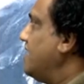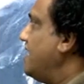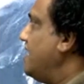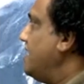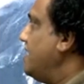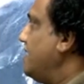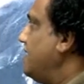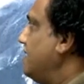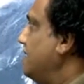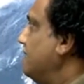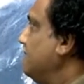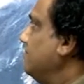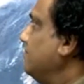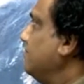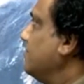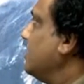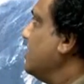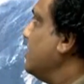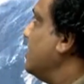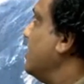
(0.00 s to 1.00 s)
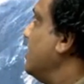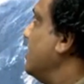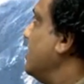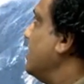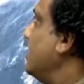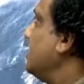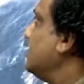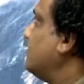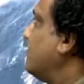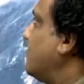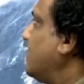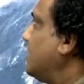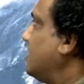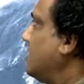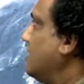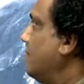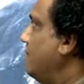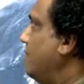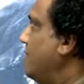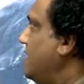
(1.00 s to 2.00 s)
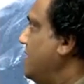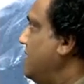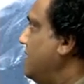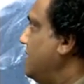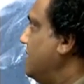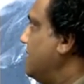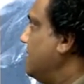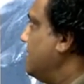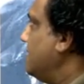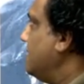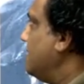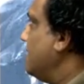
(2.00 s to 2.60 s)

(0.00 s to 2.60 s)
A, here is vector B,